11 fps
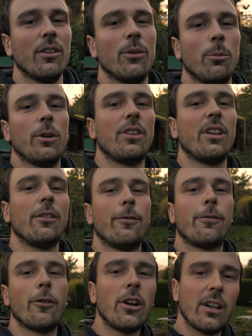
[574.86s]
is, with that
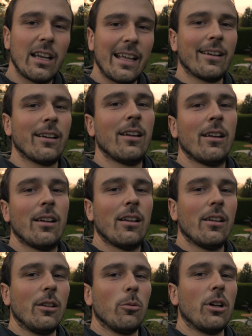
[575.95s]
front leg,
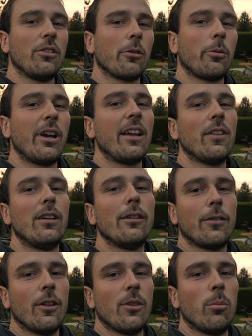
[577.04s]
you want to create the
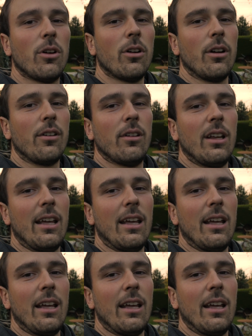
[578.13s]
lift on the board.